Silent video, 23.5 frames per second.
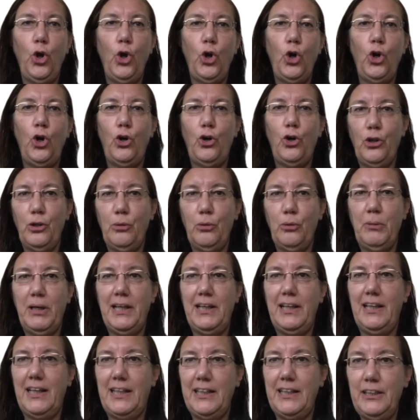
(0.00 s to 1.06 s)
all my
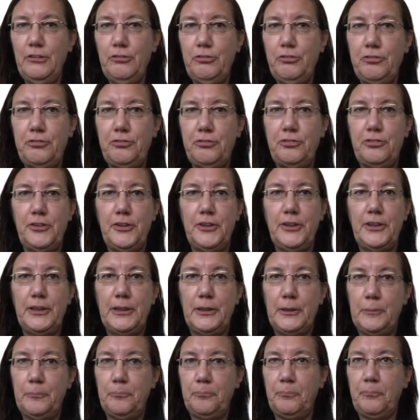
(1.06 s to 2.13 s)
life.
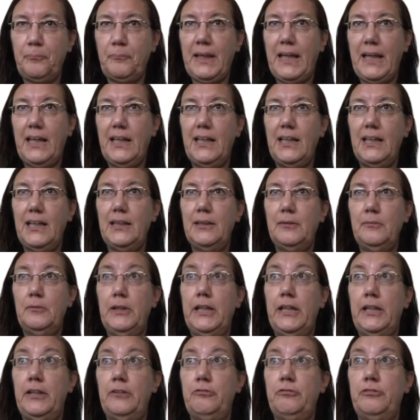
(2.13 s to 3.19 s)
I
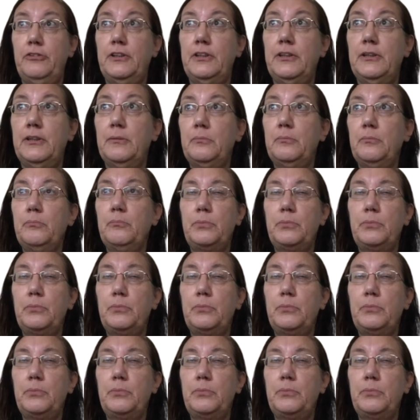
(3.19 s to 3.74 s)
have a